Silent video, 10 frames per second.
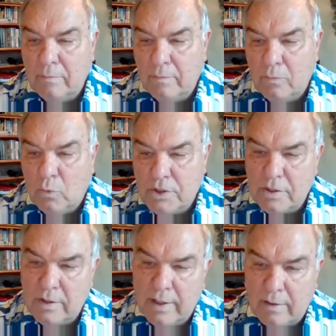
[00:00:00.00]

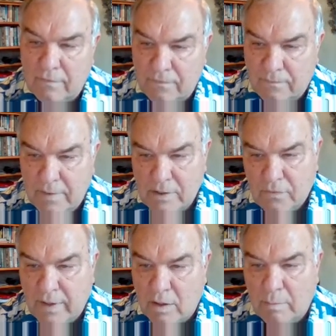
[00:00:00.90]
which then is
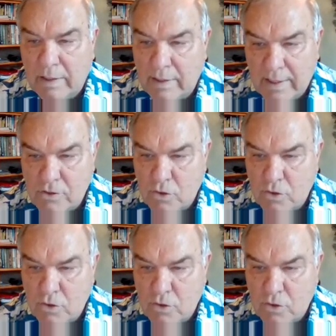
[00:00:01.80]
fed on by the next